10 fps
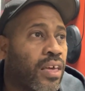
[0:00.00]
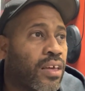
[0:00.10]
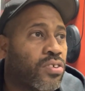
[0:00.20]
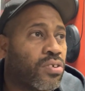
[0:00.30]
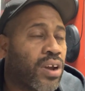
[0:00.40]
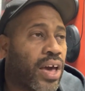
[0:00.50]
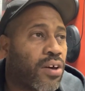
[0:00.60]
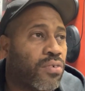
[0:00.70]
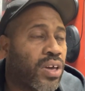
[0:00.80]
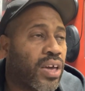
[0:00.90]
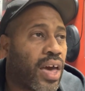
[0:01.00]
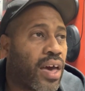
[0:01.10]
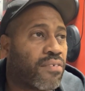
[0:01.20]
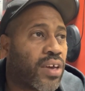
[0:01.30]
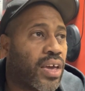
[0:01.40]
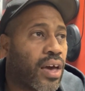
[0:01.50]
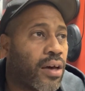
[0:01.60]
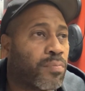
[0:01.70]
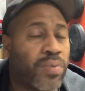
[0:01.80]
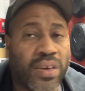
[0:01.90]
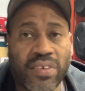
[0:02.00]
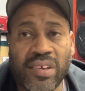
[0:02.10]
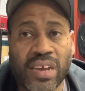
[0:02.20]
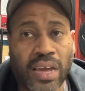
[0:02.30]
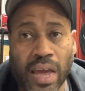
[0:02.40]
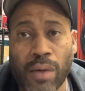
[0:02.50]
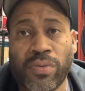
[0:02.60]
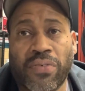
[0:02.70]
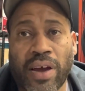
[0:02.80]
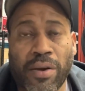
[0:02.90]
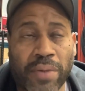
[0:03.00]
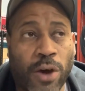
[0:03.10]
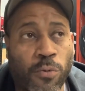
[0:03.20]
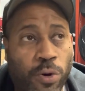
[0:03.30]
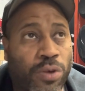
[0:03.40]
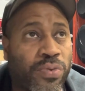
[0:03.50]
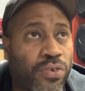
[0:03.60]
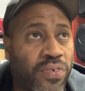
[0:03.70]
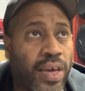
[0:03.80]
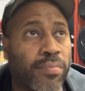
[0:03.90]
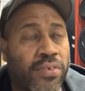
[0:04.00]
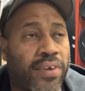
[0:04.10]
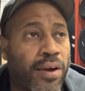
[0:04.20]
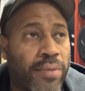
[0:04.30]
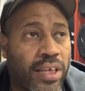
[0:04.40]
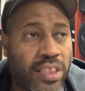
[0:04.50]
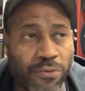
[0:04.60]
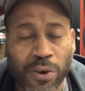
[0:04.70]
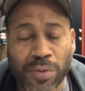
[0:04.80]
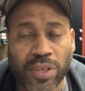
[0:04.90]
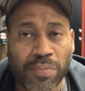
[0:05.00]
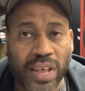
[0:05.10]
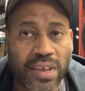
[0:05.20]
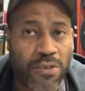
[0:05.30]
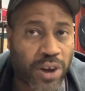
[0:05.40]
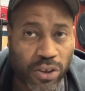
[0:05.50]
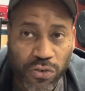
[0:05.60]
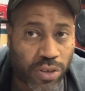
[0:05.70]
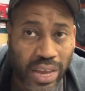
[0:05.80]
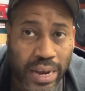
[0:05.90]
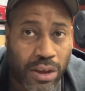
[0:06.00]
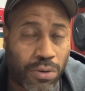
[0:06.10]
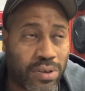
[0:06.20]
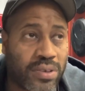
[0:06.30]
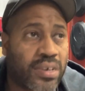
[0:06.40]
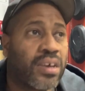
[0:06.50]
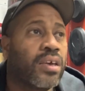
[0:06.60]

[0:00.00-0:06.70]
So now we have a uh, PVC amplifier mount, waterproof amplifier mount that we're able to mount down without drilling any holes.